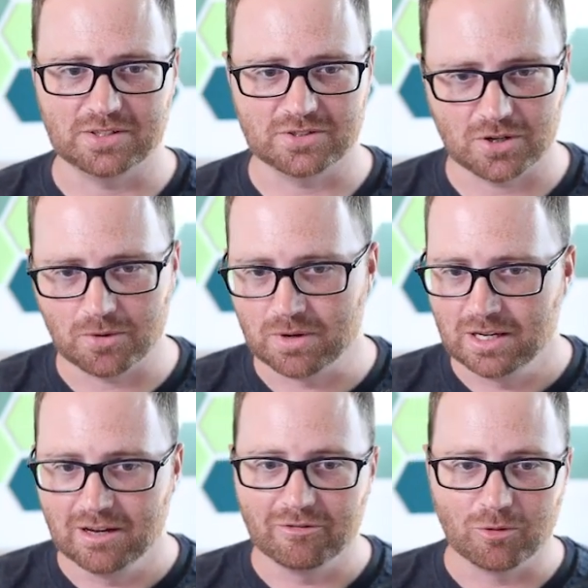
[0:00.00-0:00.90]
And so
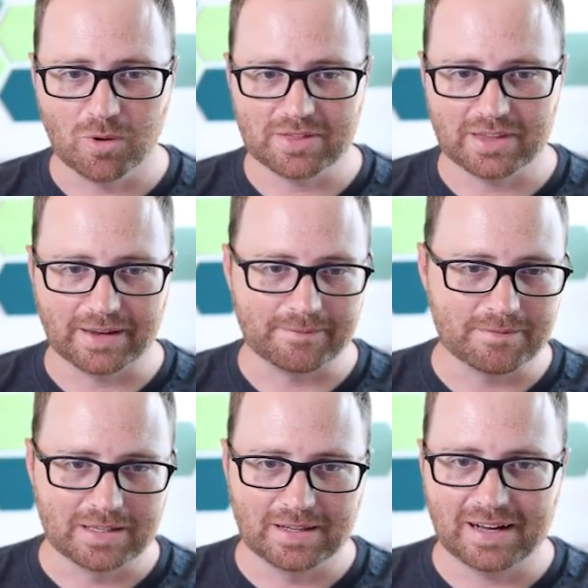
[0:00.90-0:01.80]
for one thing,
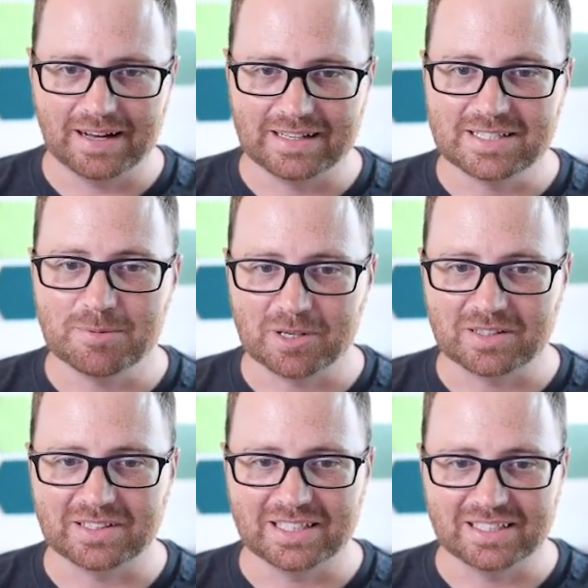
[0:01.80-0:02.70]

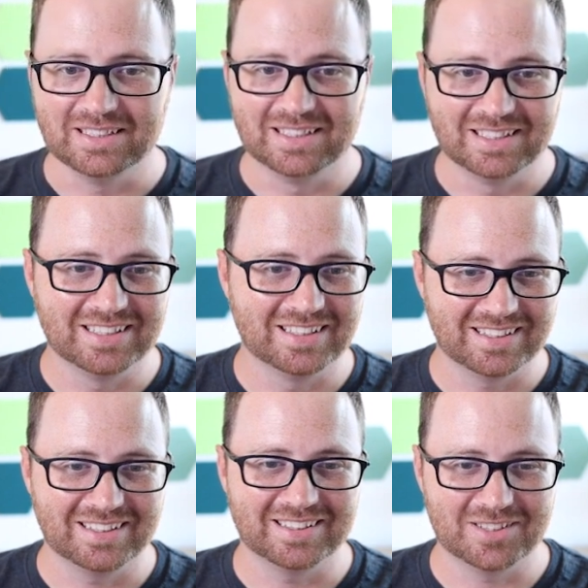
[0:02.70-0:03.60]
typically
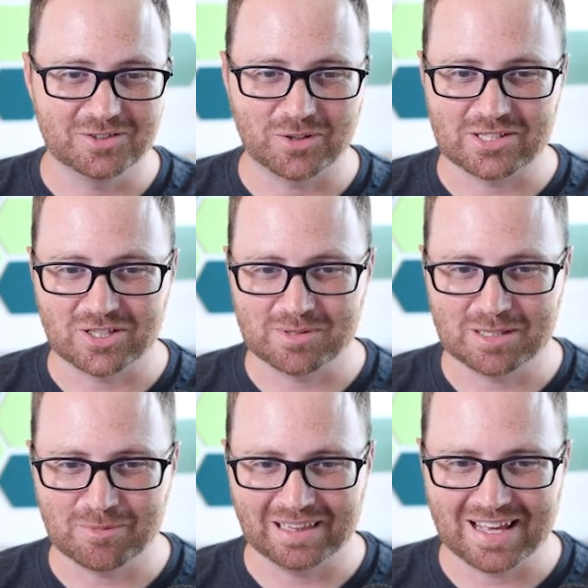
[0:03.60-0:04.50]
the transcripts
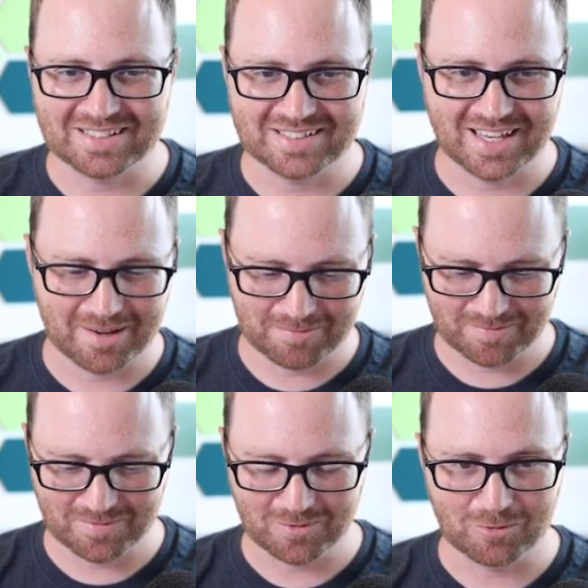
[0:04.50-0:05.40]
get my last
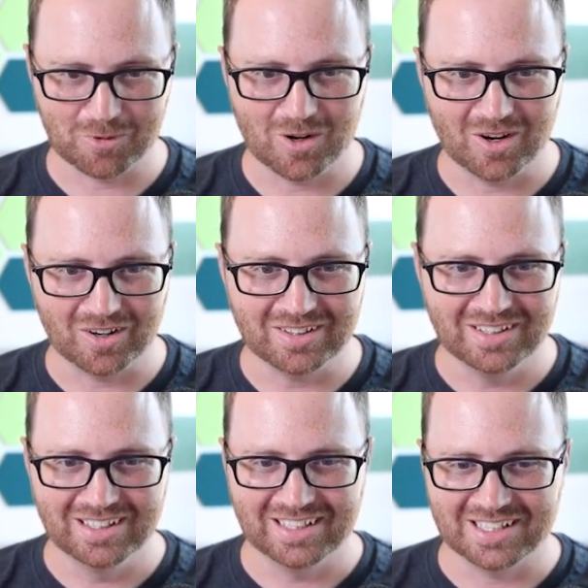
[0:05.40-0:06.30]
name wrong.
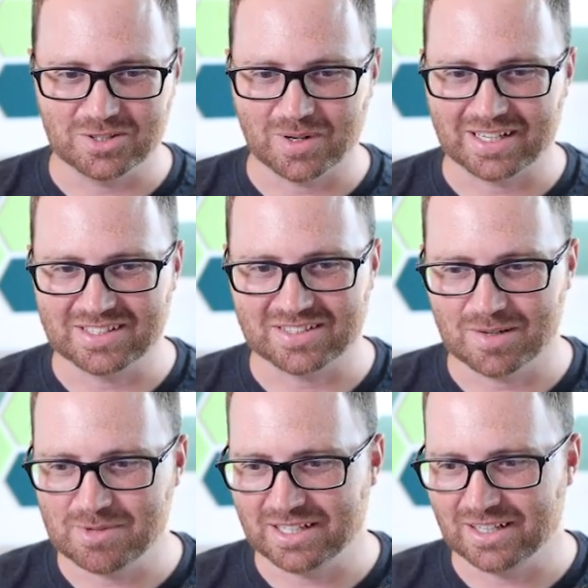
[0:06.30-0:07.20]
And so I can just
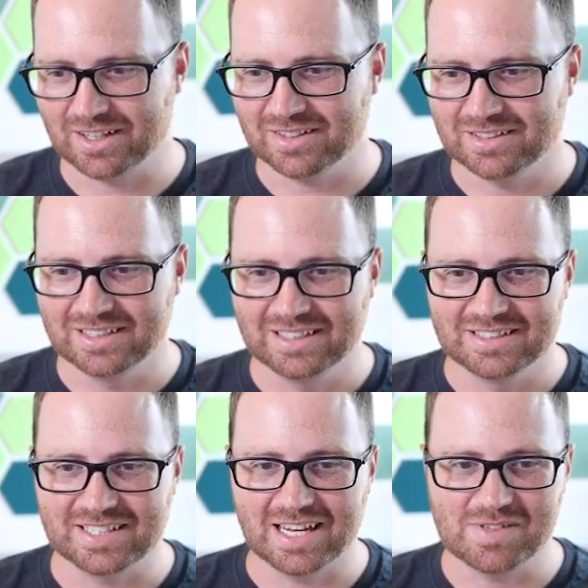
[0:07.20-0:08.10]
come in here,
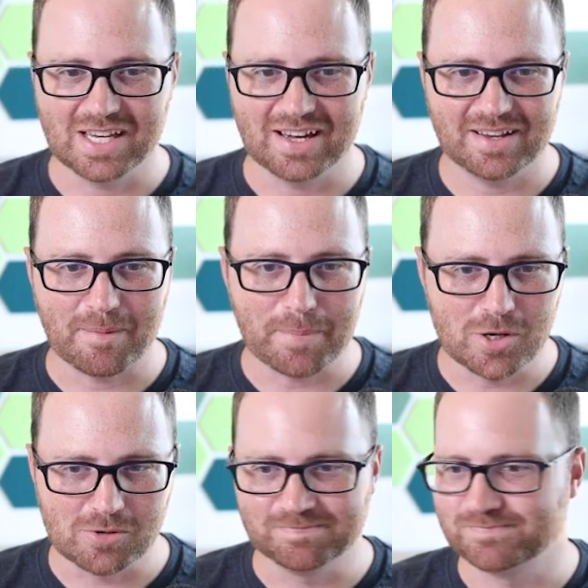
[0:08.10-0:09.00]
save the edit,
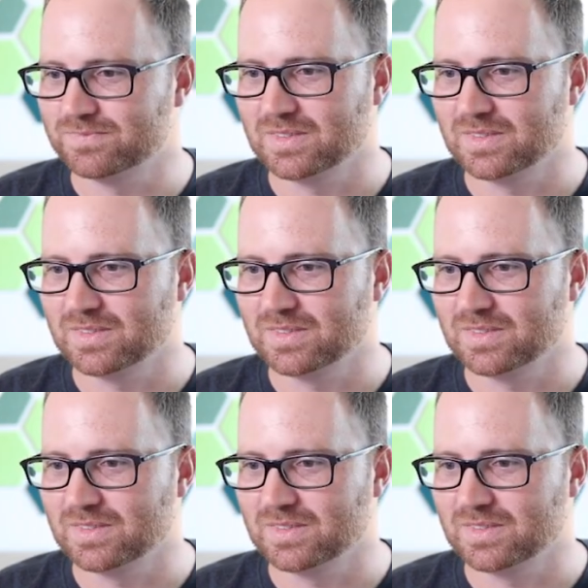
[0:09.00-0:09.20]
boom.